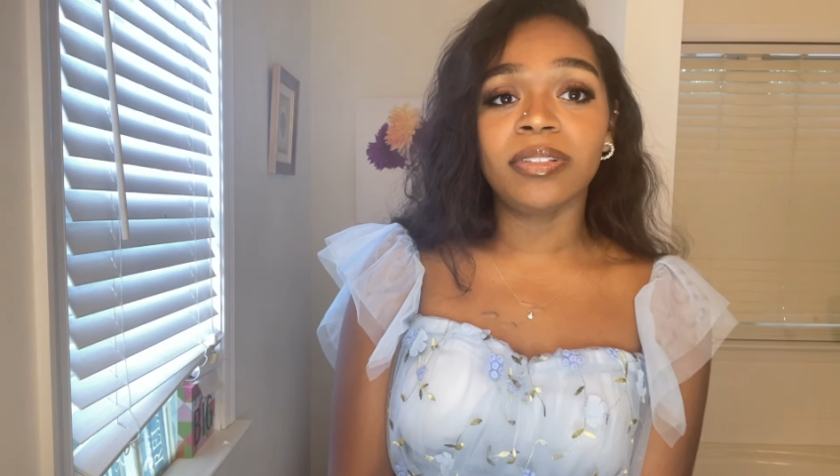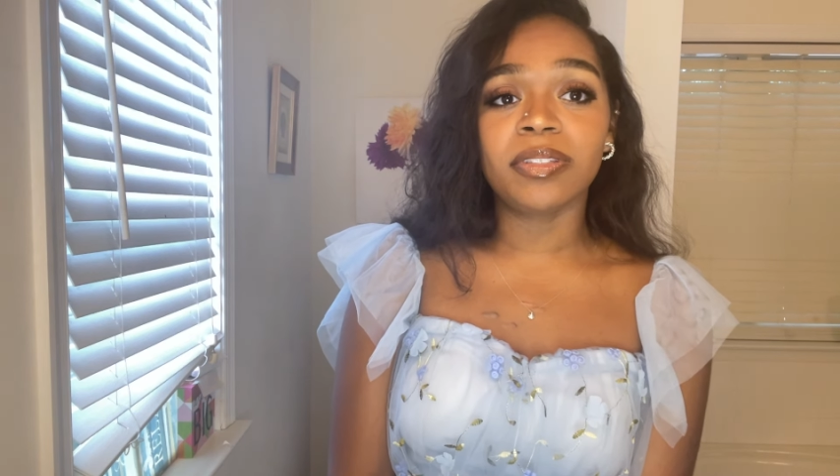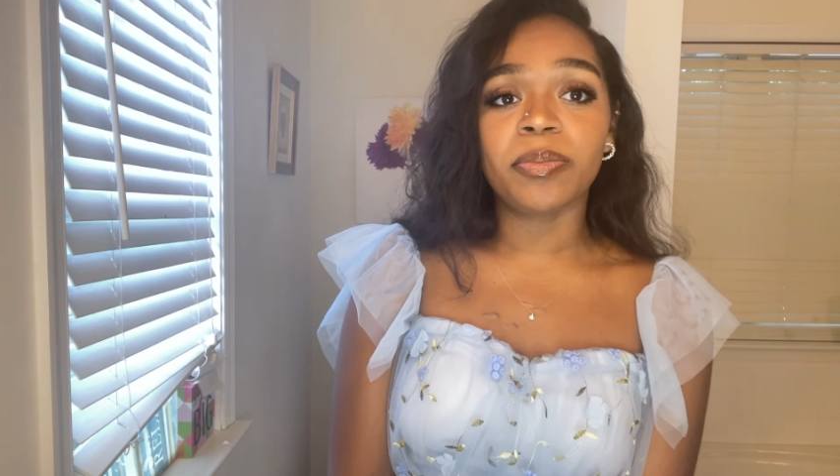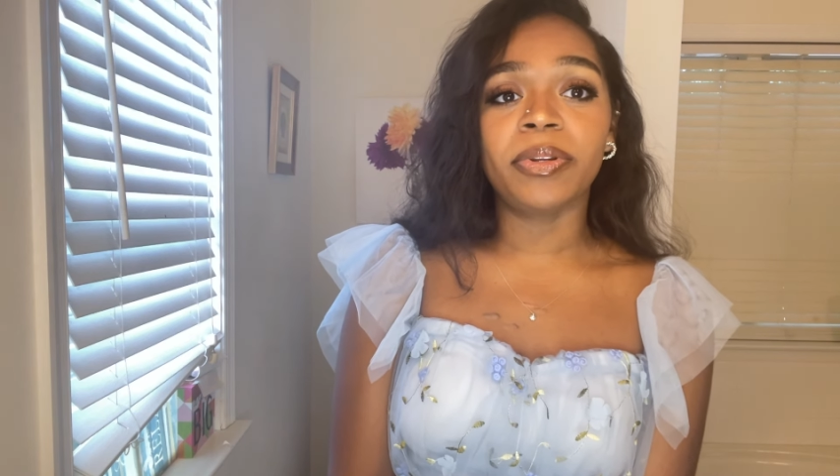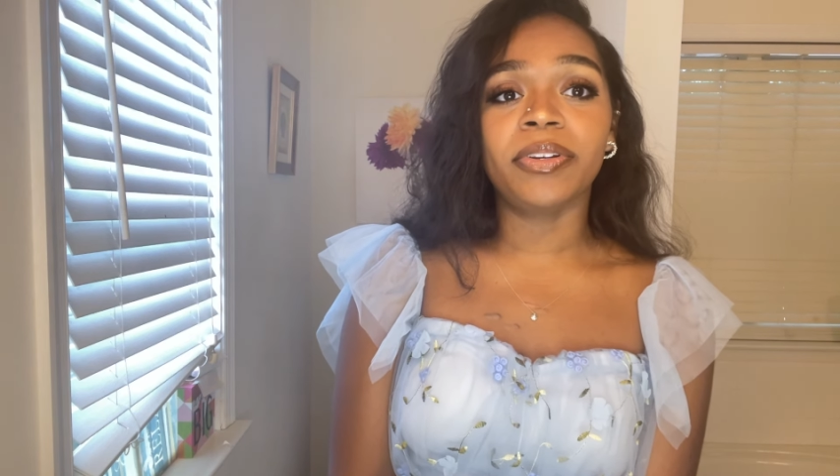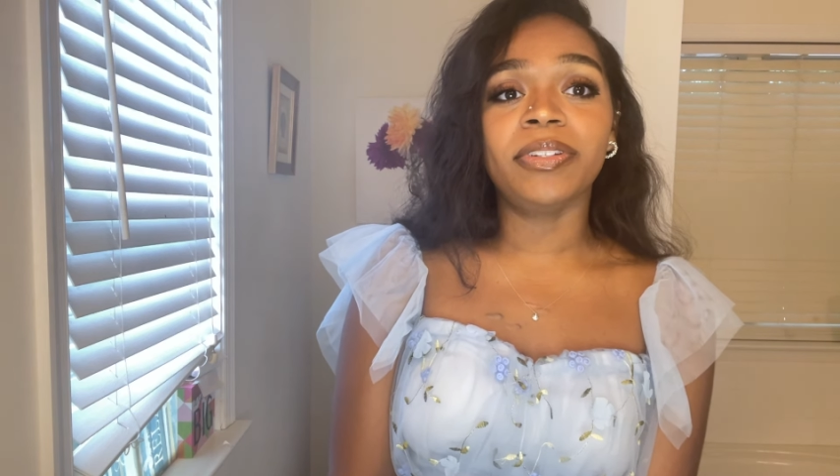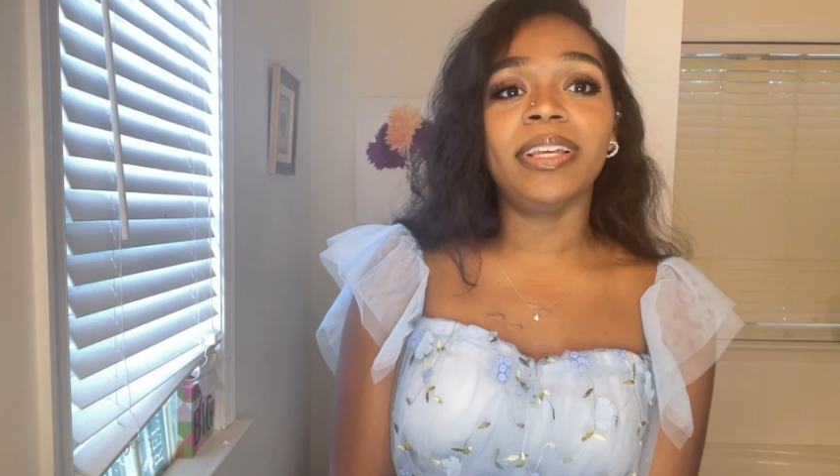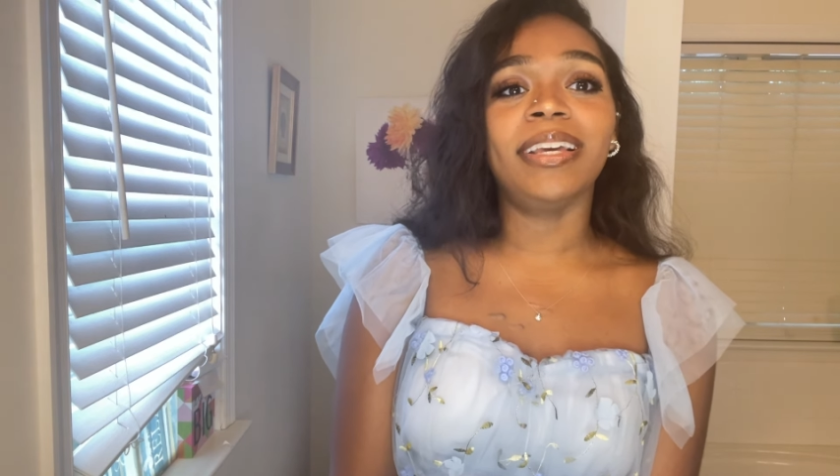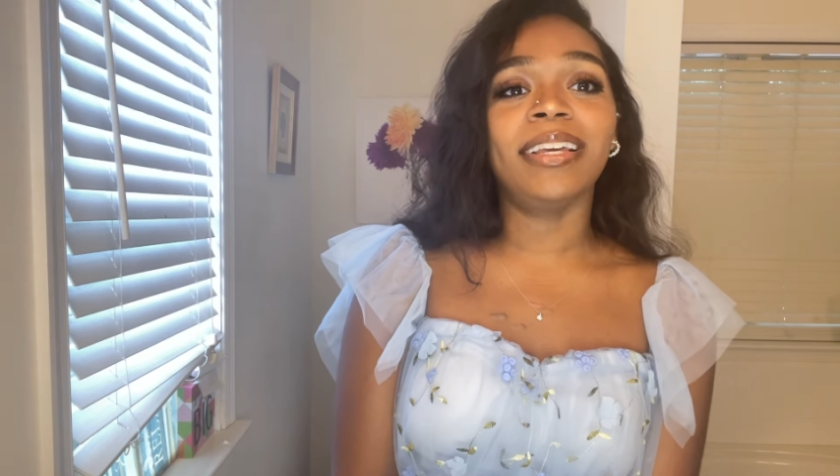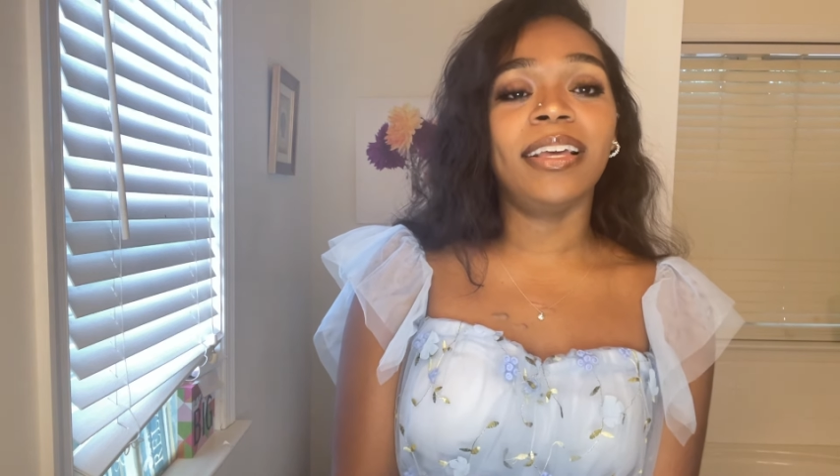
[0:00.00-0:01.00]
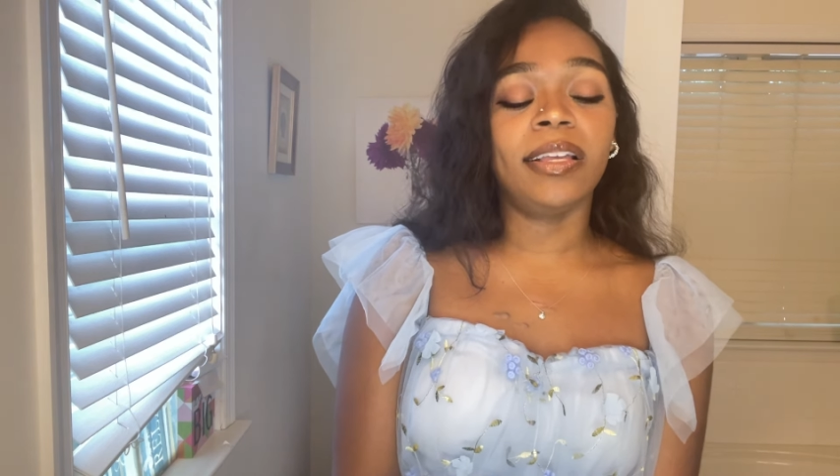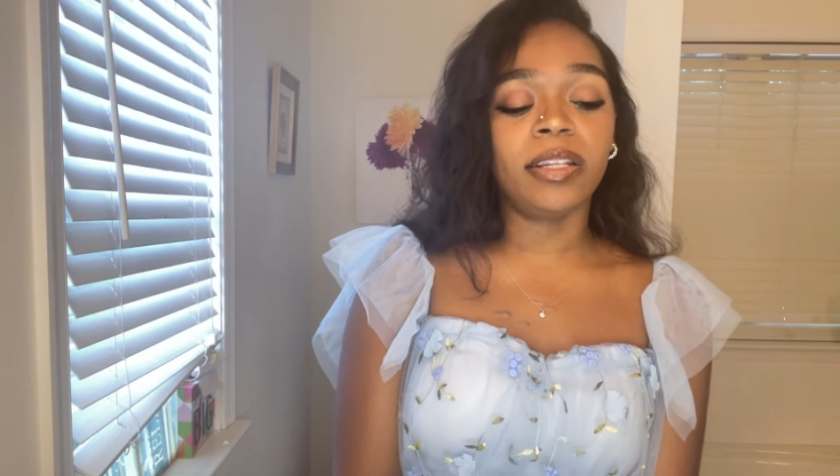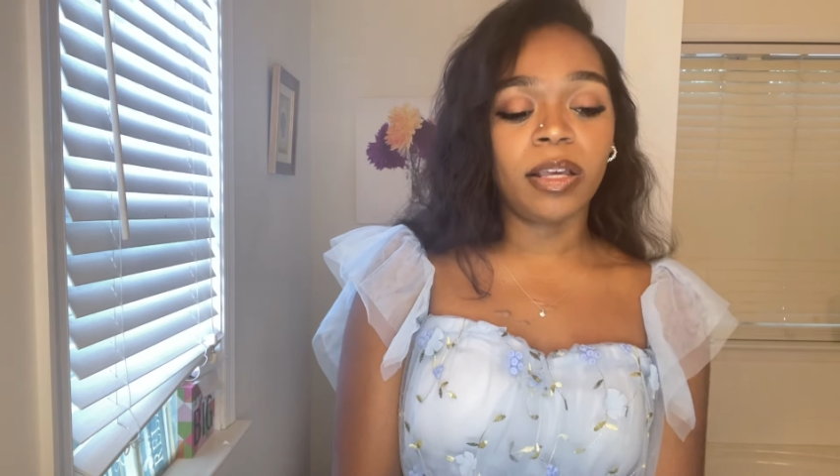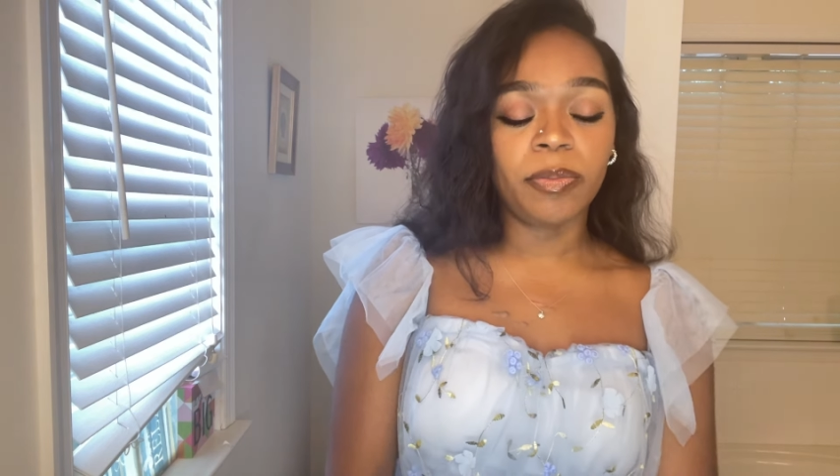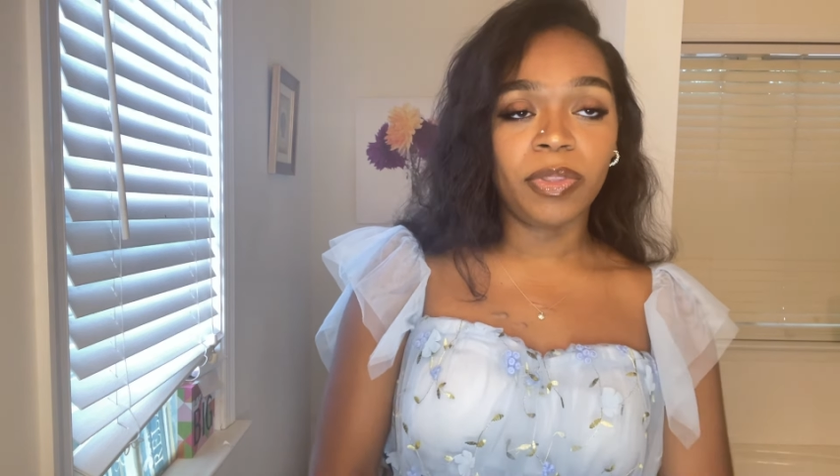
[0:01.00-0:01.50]
It's been a good day,
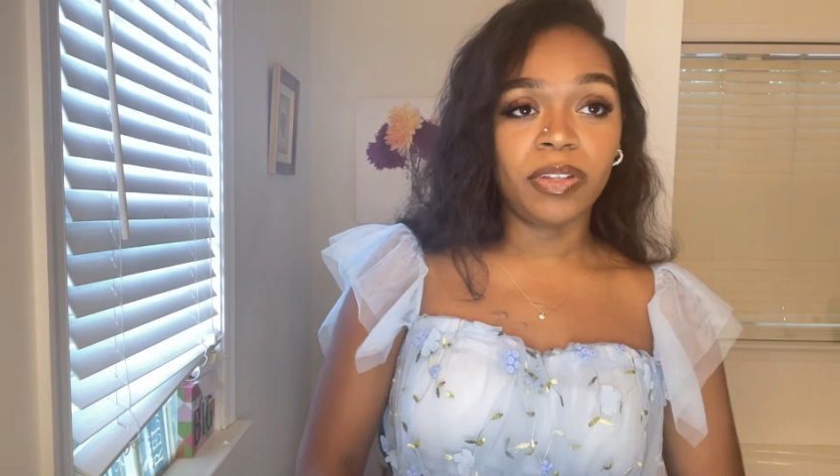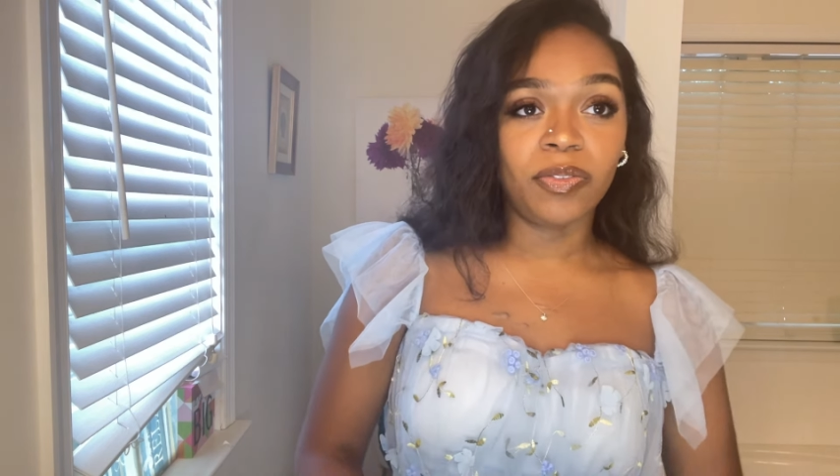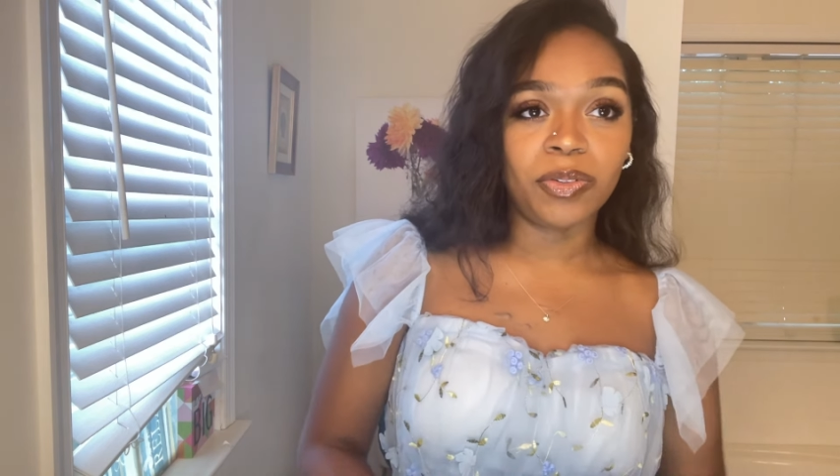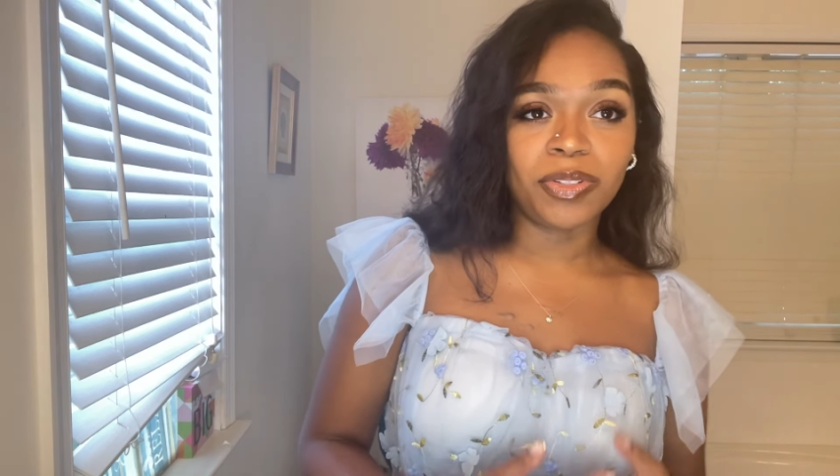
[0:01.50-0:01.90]
and I'm thankful.